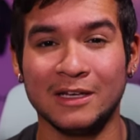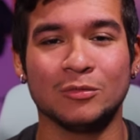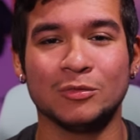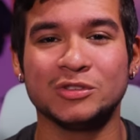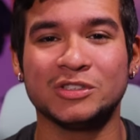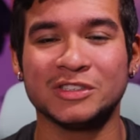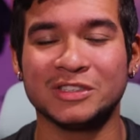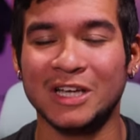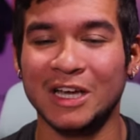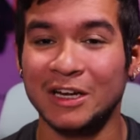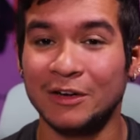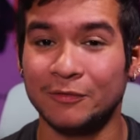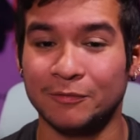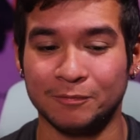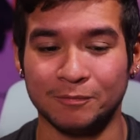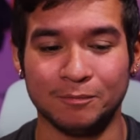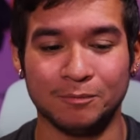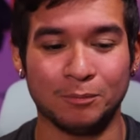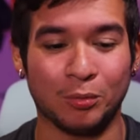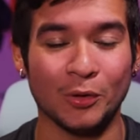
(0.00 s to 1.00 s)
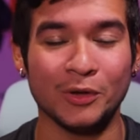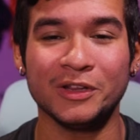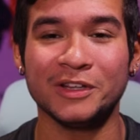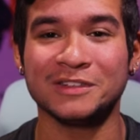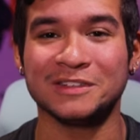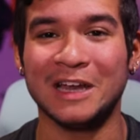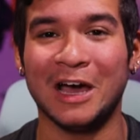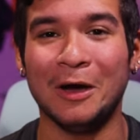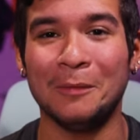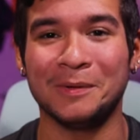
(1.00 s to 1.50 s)
which is kind of pointless
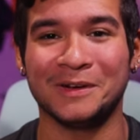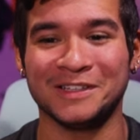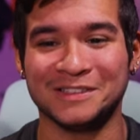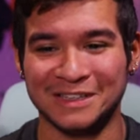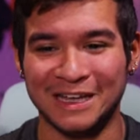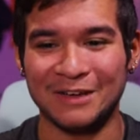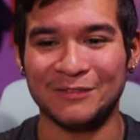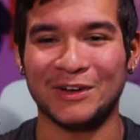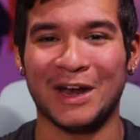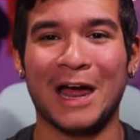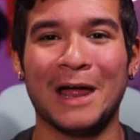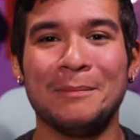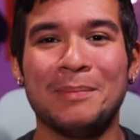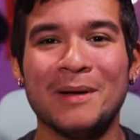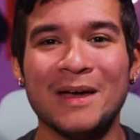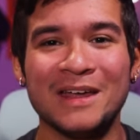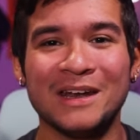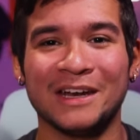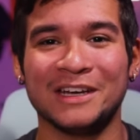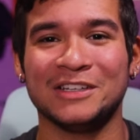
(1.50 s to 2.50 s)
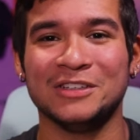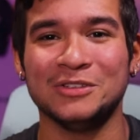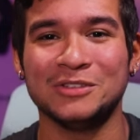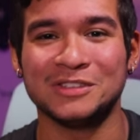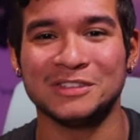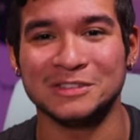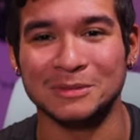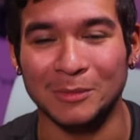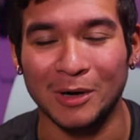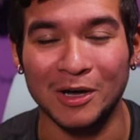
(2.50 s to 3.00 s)
now because I have an iPad I could use
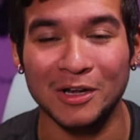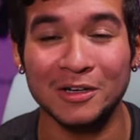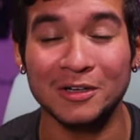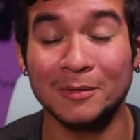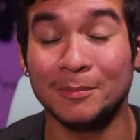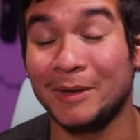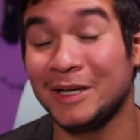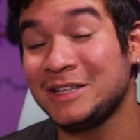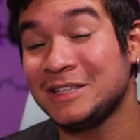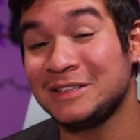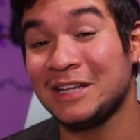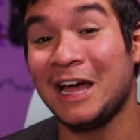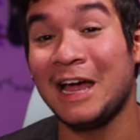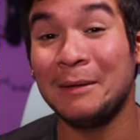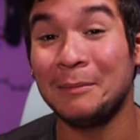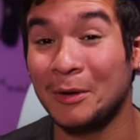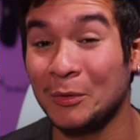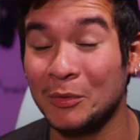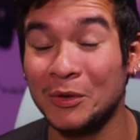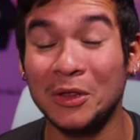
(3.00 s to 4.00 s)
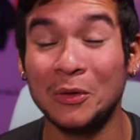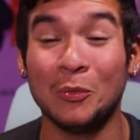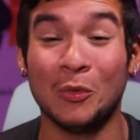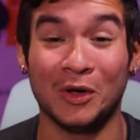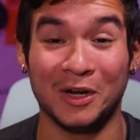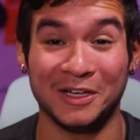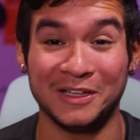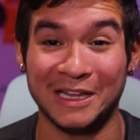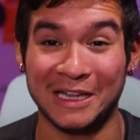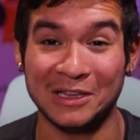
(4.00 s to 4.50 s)
as a monitor, but at the time I really
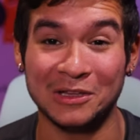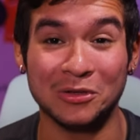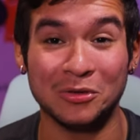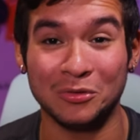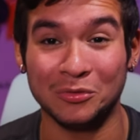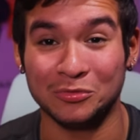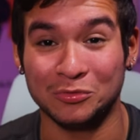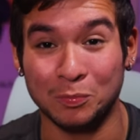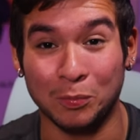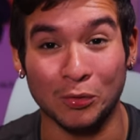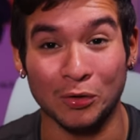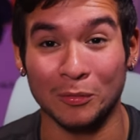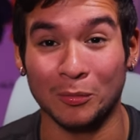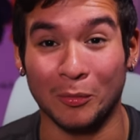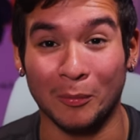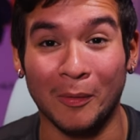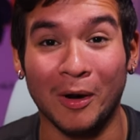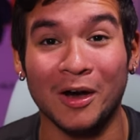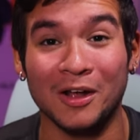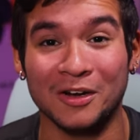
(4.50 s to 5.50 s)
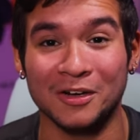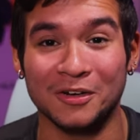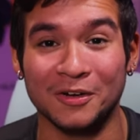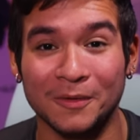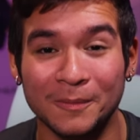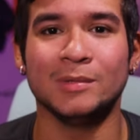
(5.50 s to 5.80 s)
wanted that little portable monitor.